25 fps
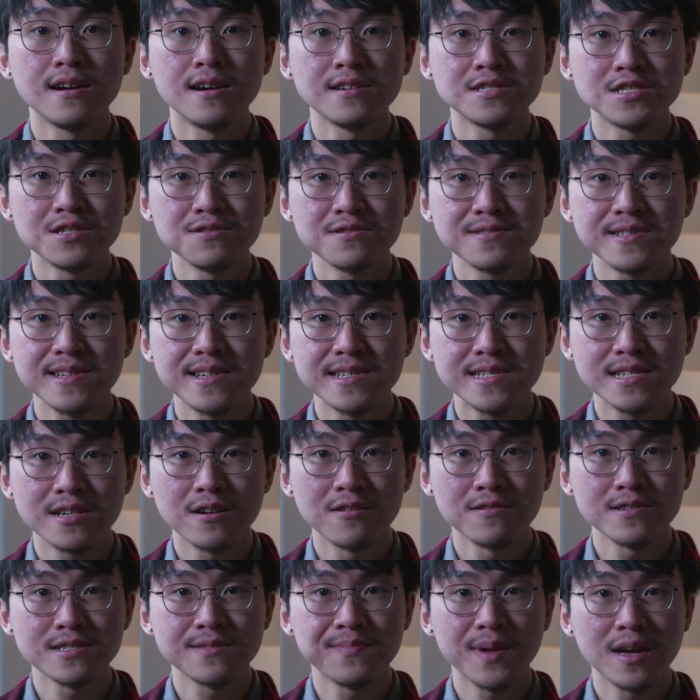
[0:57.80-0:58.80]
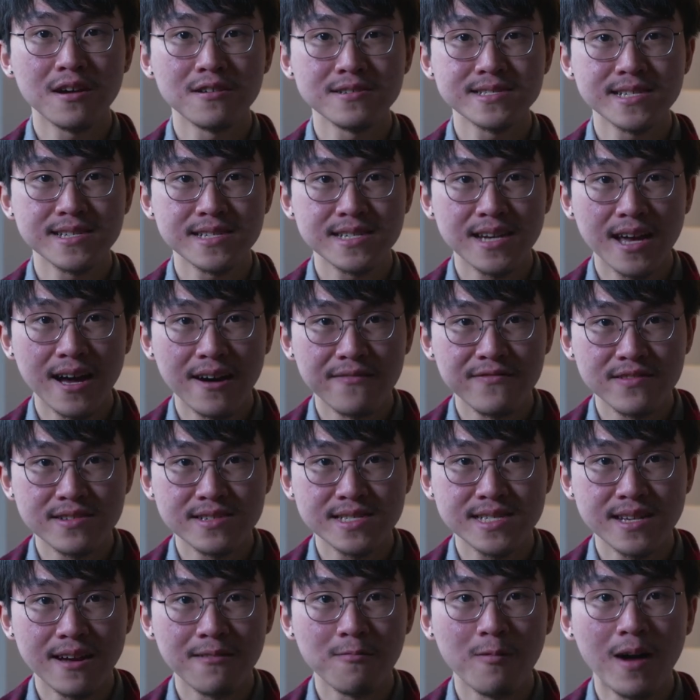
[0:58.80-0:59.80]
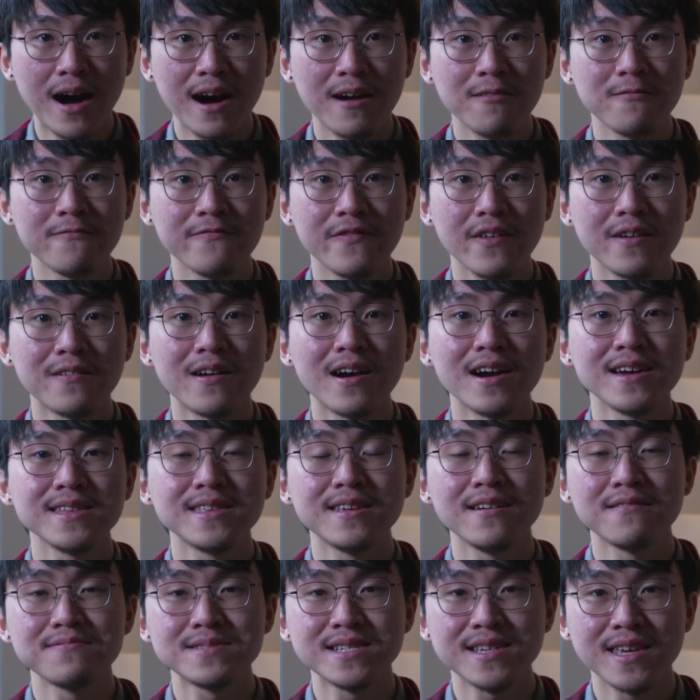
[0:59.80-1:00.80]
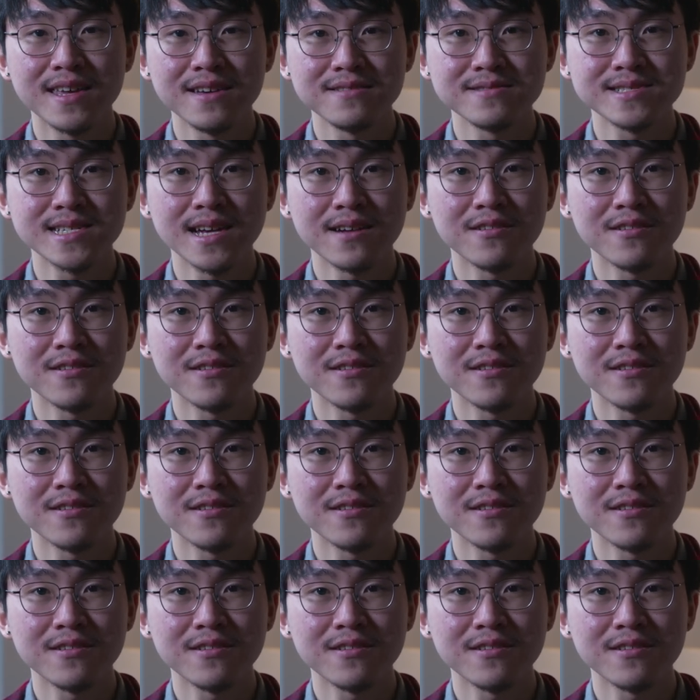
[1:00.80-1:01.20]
I chose this course because it covers a wide variety of skills